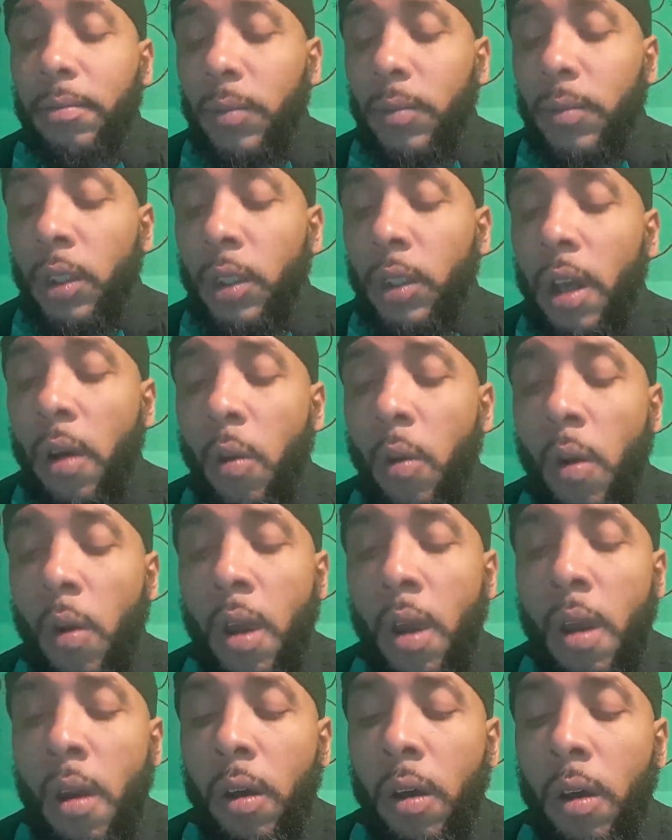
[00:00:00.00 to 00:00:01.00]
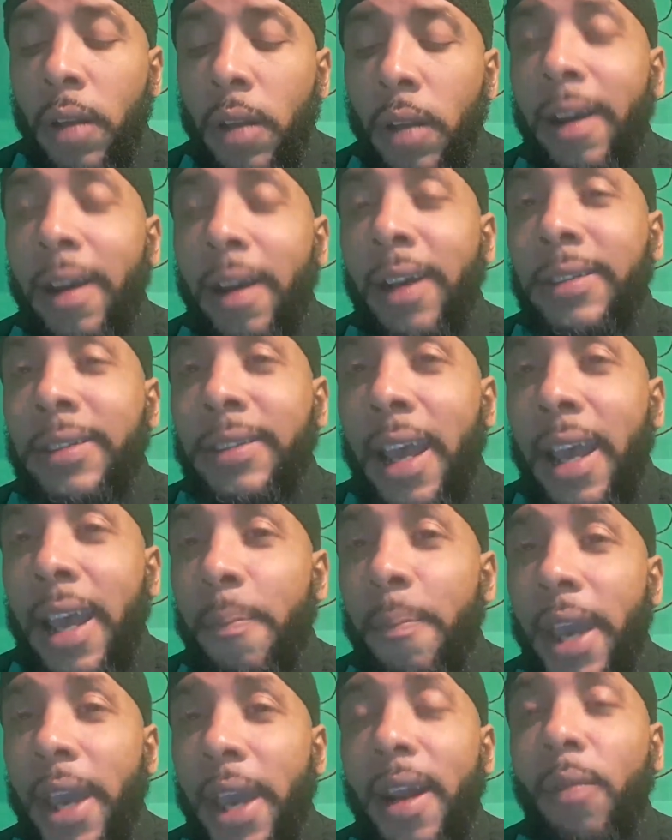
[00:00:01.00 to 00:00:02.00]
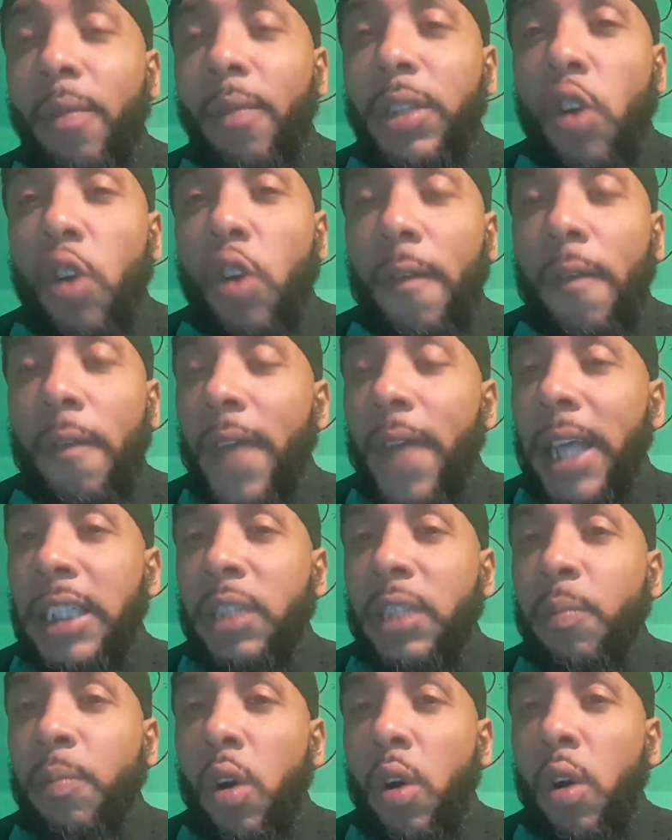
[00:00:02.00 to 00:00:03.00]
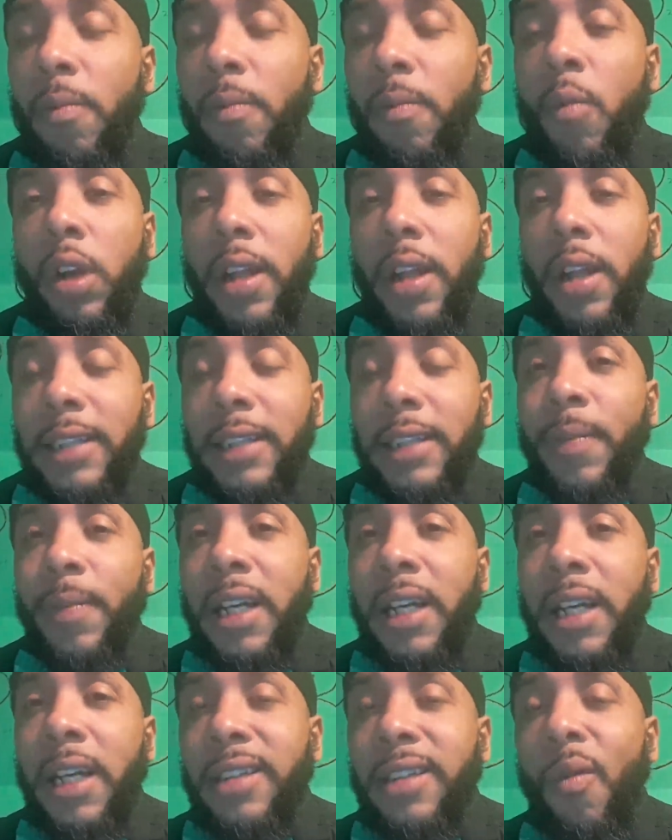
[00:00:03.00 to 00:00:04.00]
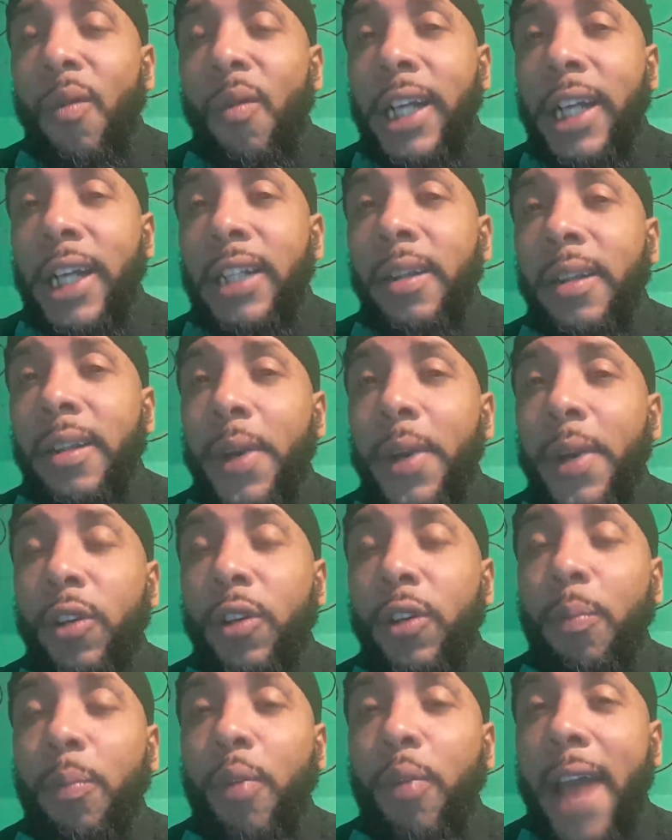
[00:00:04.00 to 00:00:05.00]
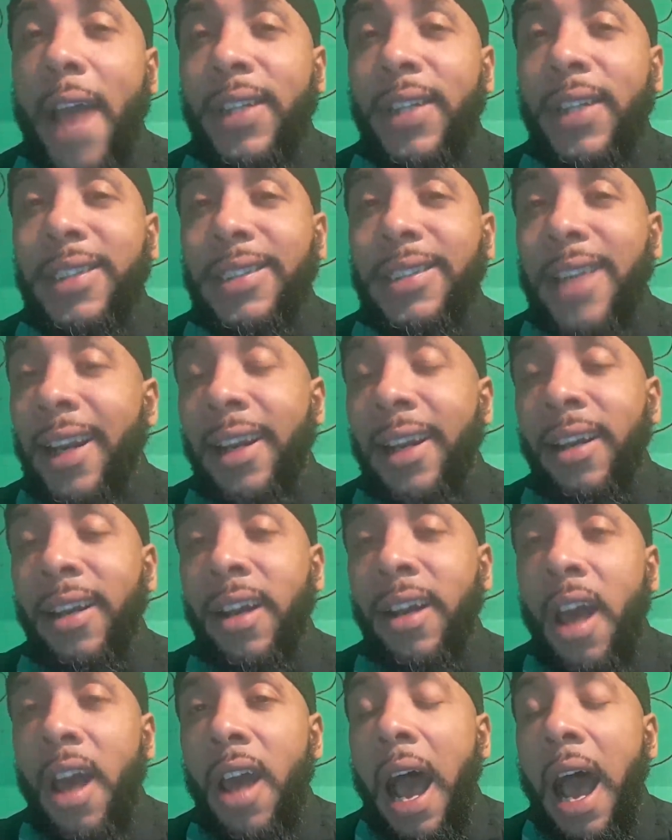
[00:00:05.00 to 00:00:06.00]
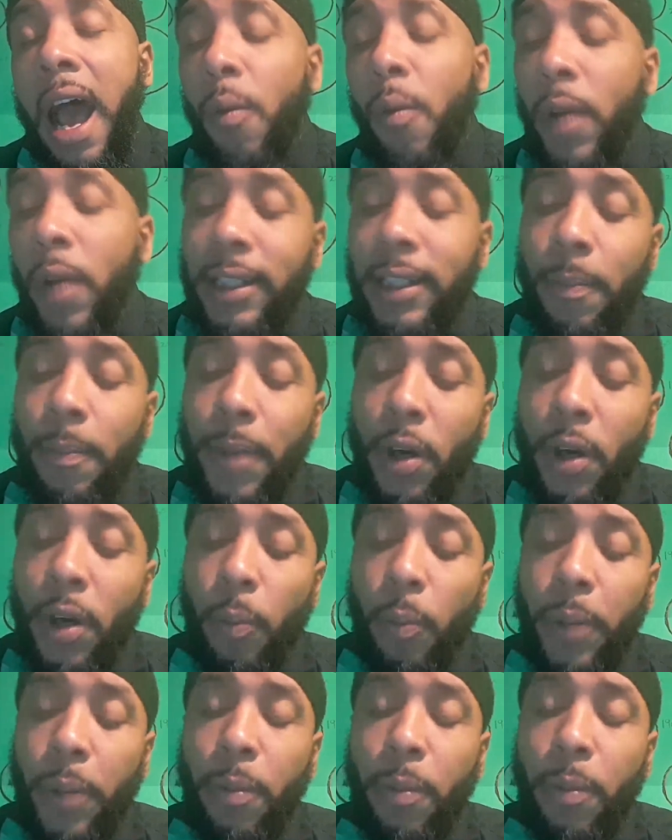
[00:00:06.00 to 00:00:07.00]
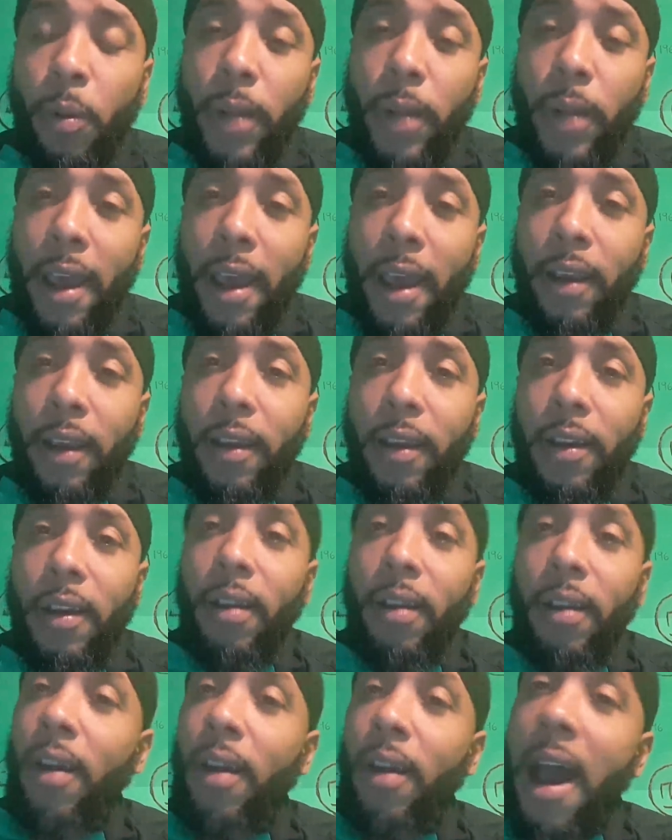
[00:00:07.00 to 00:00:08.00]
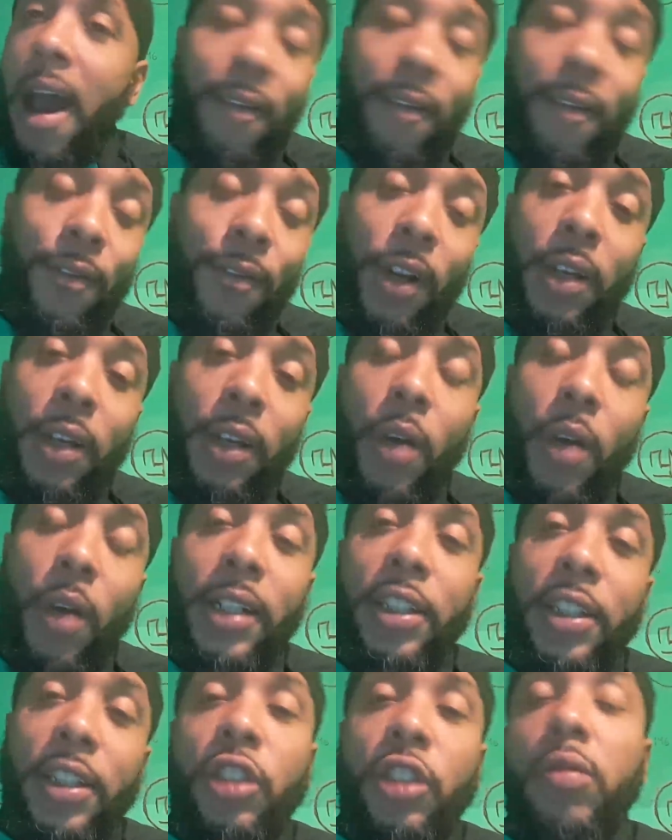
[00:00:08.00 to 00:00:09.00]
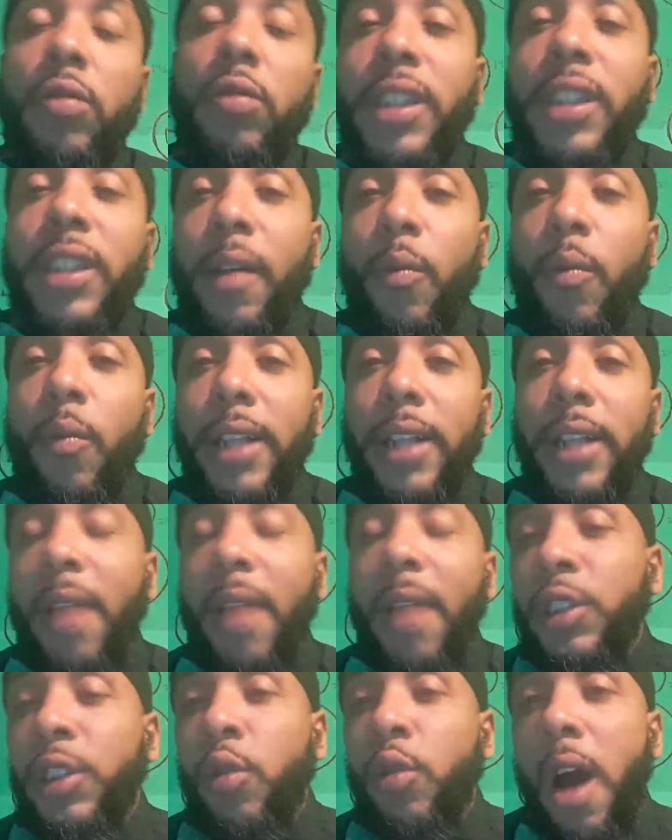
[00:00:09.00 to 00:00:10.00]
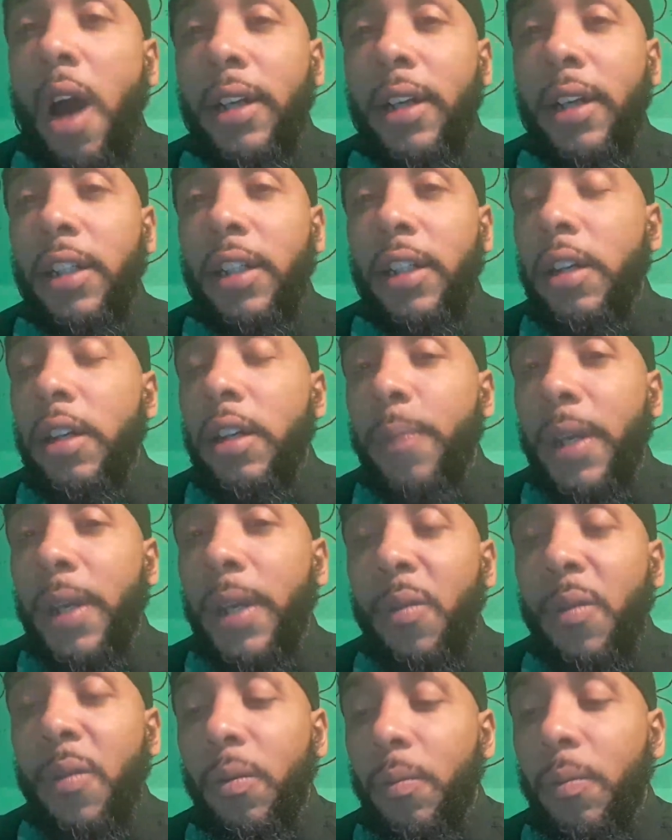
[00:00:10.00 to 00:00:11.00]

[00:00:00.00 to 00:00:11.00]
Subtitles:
You know, like I said, man, I was on Facebook more or less because I wanted to build a private setting. I wanted to build people that I really wanted to associate with, that was quality, good people.